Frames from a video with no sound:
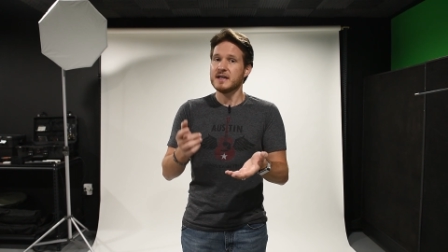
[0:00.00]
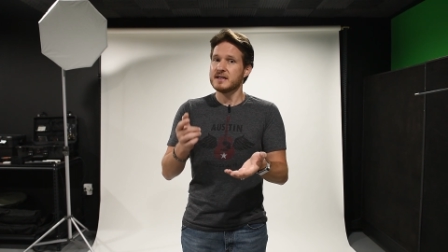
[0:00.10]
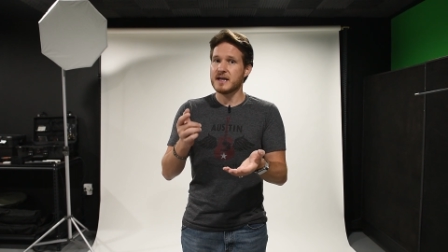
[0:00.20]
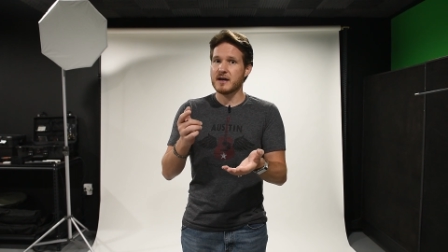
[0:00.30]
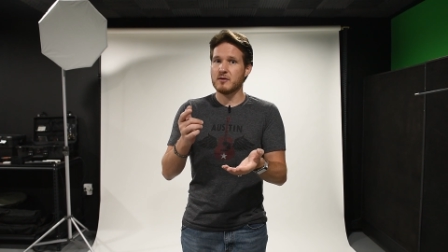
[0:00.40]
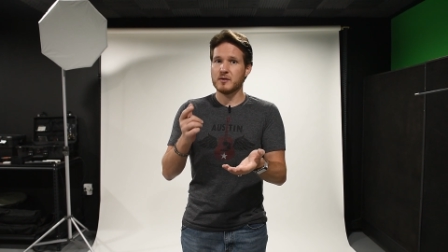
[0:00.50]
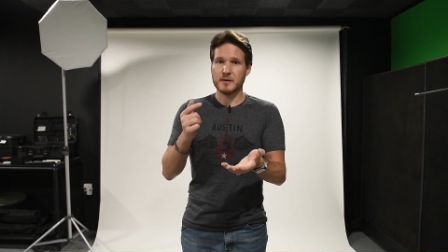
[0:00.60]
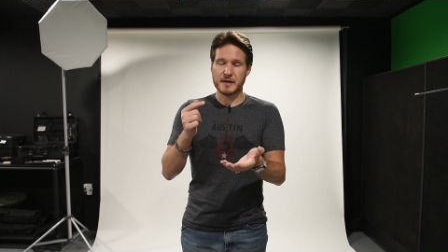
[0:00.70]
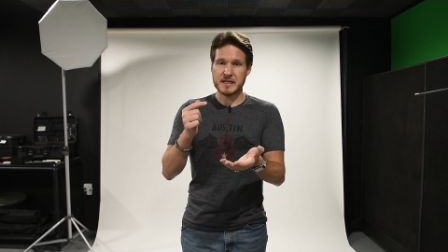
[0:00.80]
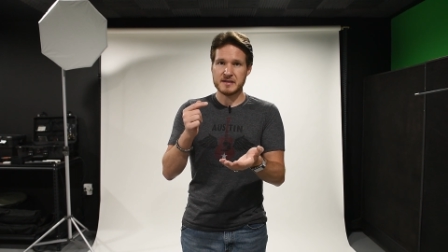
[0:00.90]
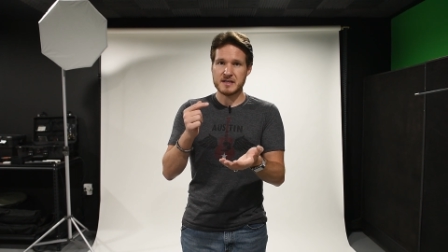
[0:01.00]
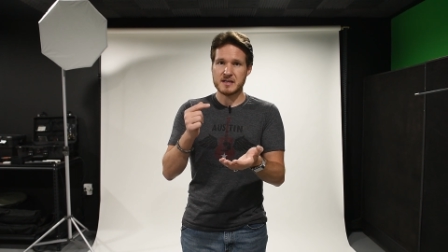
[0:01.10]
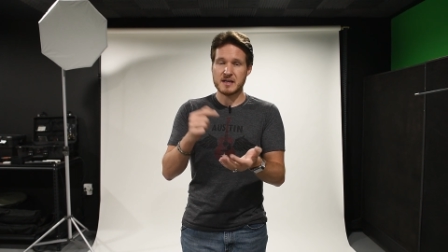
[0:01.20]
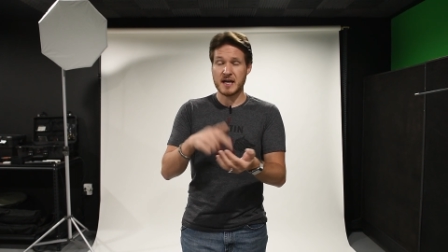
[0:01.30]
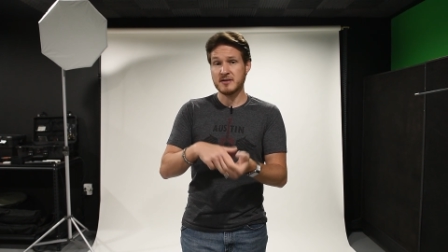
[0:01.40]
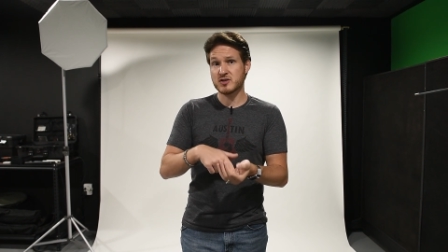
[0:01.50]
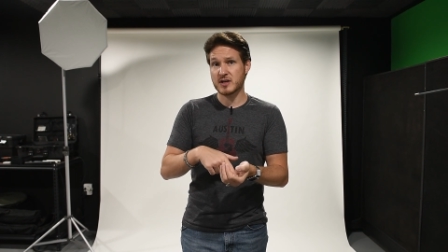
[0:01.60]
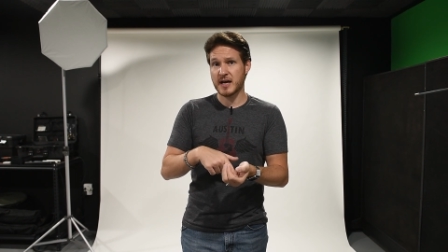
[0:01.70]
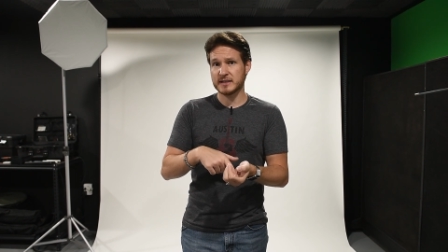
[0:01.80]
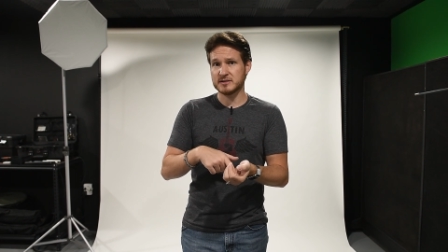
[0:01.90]
Now in the
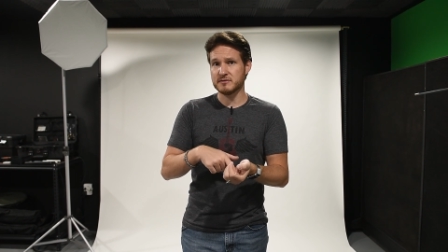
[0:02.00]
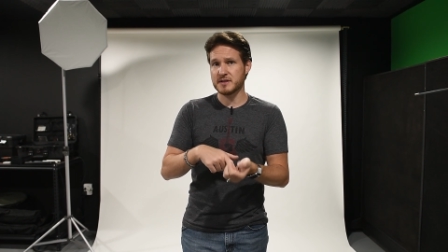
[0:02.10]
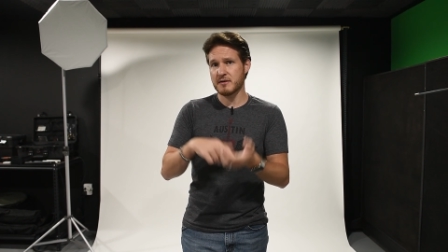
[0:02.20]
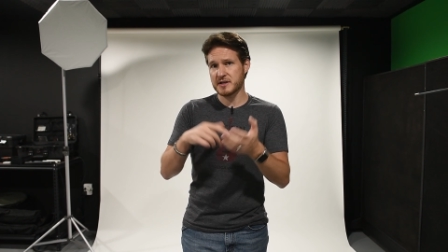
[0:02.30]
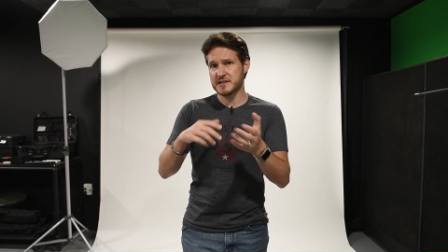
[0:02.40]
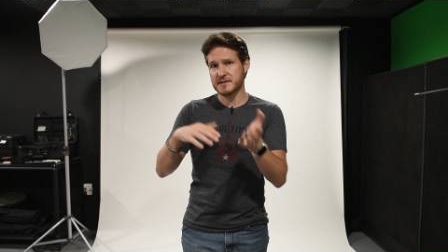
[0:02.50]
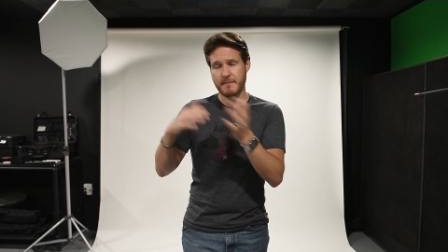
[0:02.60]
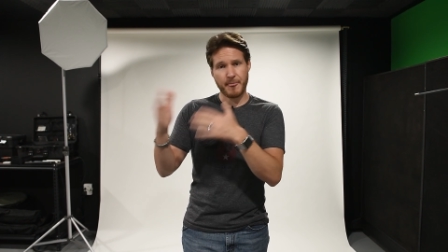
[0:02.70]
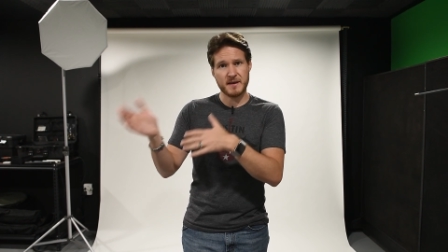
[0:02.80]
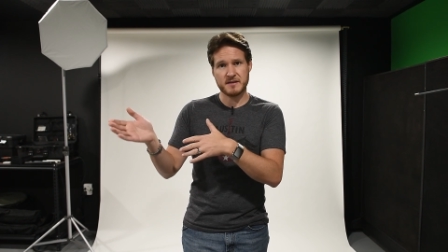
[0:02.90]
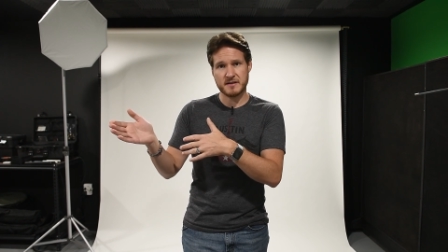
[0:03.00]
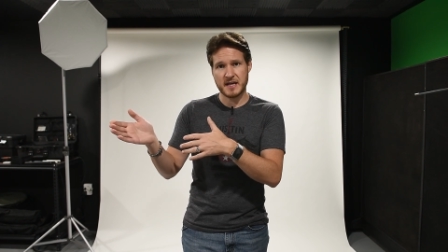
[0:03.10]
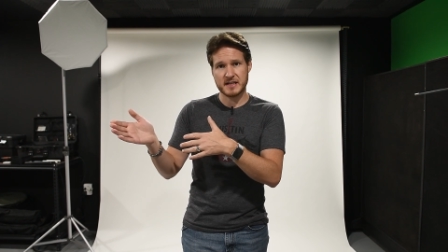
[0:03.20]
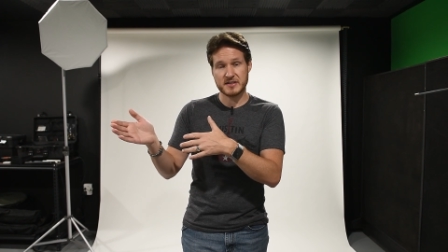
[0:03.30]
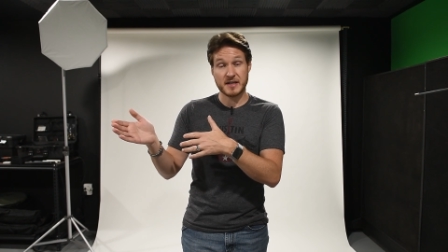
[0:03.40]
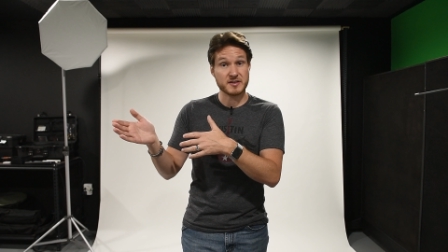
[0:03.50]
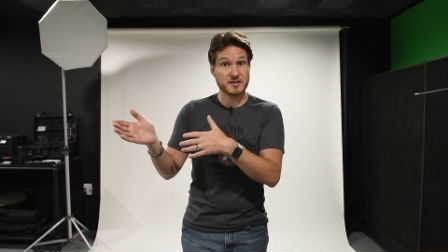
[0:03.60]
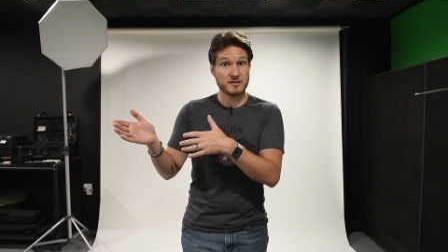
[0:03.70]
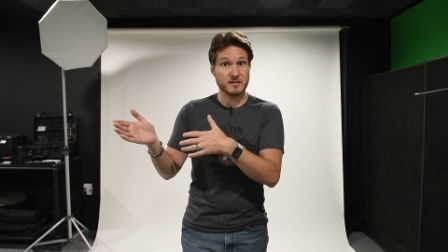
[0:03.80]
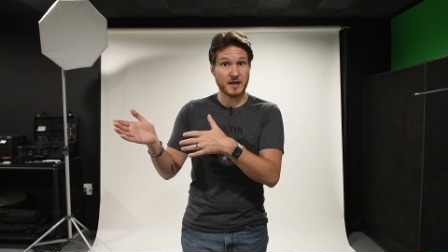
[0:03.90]
headshot, you'll notice in the next
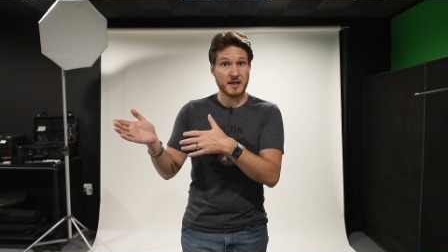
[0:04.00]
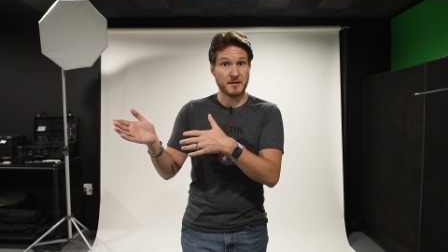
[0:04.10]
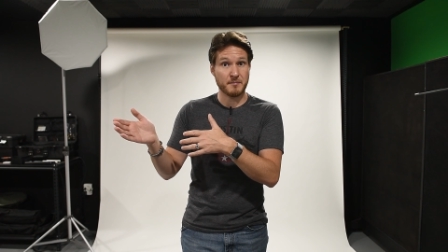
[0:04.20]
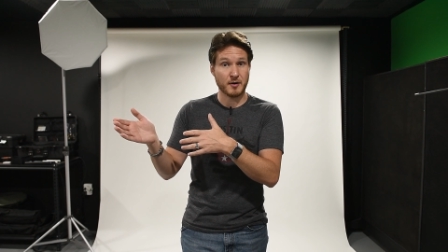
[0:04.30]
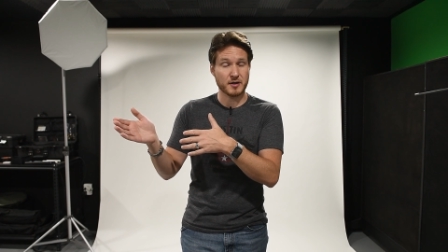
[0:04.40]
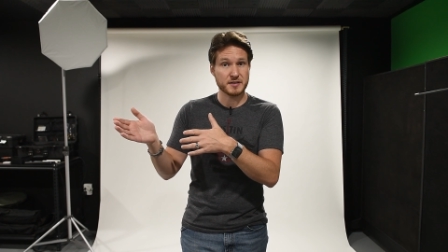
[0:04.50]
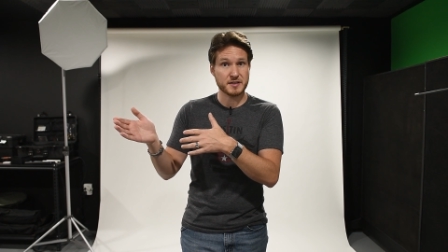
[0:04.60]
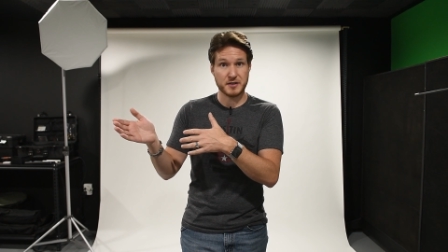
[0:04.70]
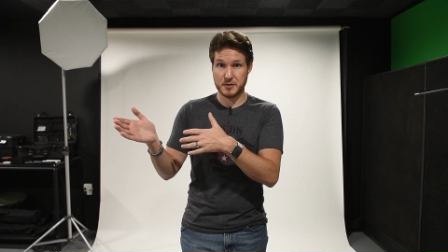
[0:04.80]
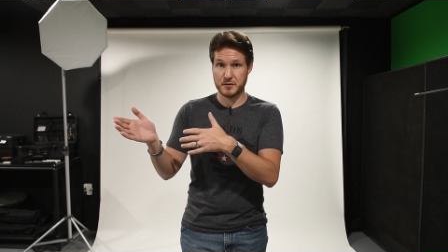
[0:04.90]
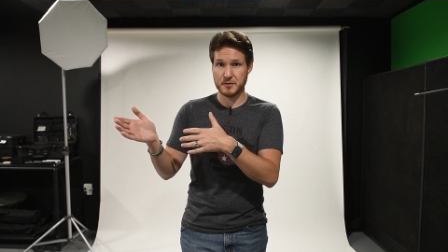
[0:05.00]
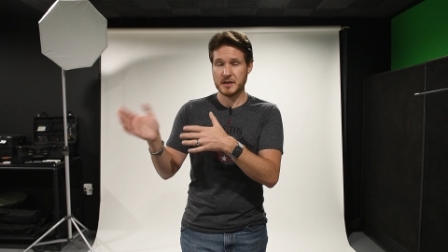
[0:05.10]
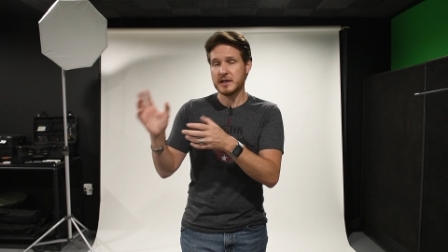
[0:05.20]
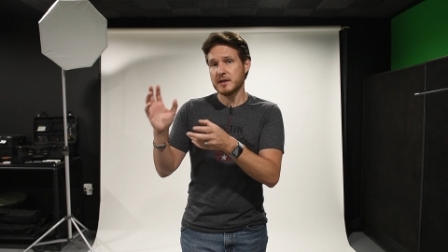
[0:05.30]
section in part two,